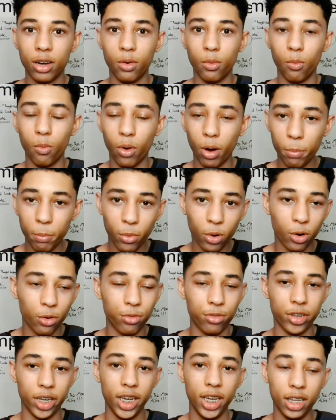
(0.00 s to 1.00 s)
One more
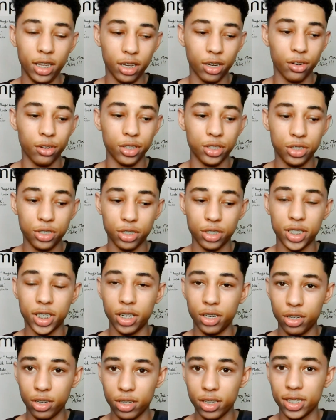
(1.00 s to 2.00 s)
failure is just
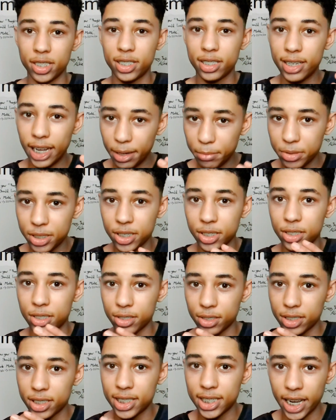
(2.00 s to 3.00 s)
another step to
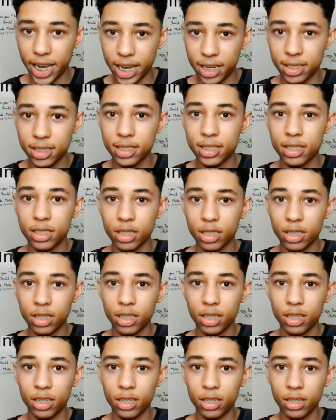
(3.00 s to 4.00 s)
success.
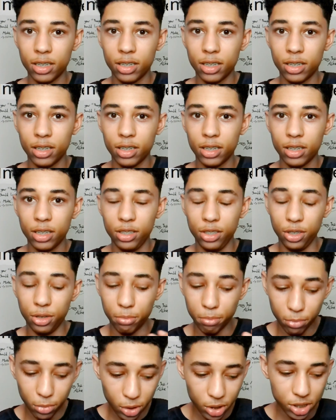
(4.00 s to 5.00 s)
You
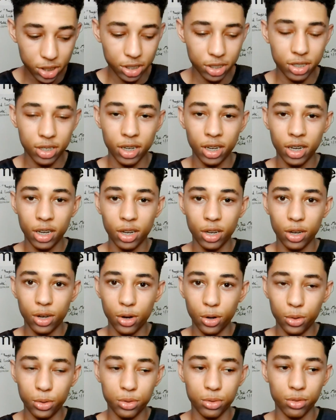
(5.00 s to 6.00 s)
must
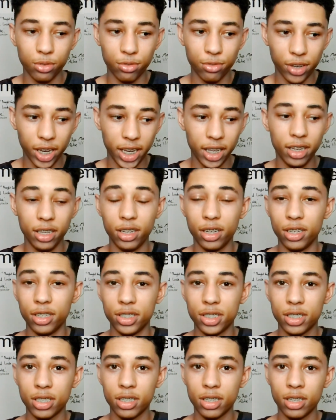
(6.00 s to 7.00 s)
go through
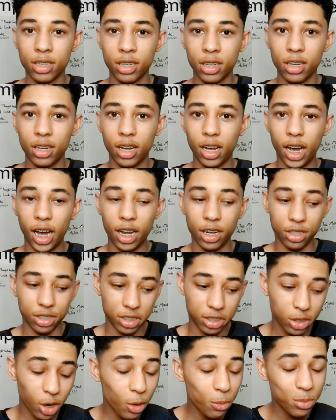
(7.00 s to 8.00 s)
failures and
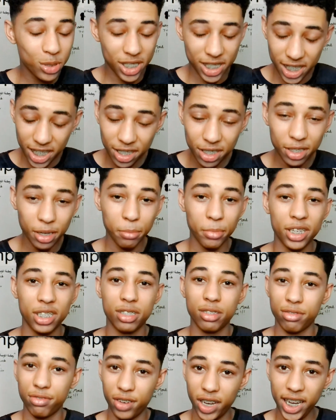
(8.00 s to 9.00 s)
stop seeing them
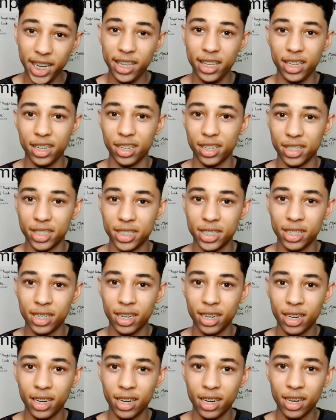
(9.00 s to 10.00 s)
as failures.
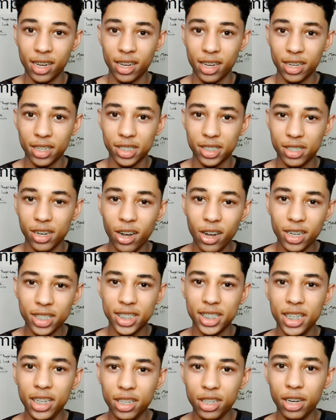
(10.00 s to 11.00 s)
Start
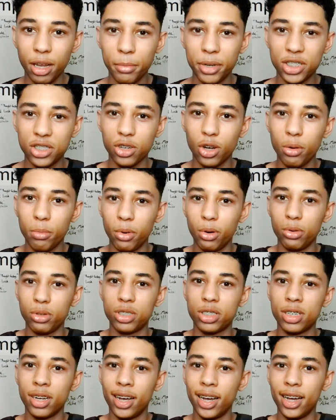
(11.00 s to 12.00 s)
seeing them as
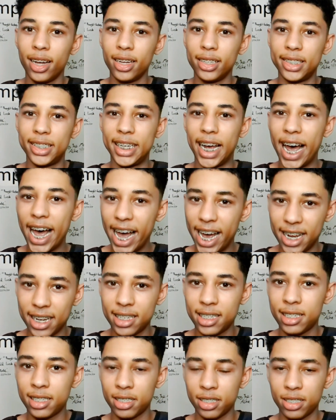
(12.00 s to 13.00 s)
almost
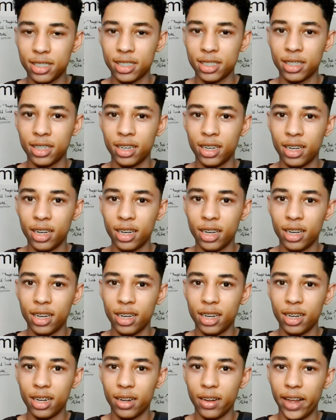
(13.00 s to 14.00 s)
tests,
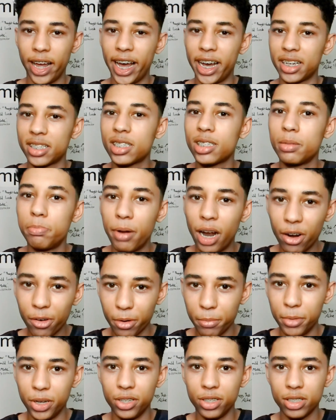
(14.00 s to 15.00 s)

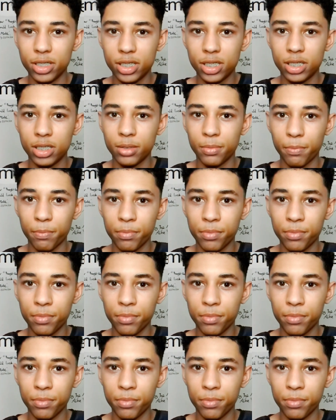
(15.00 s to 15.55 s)
experiments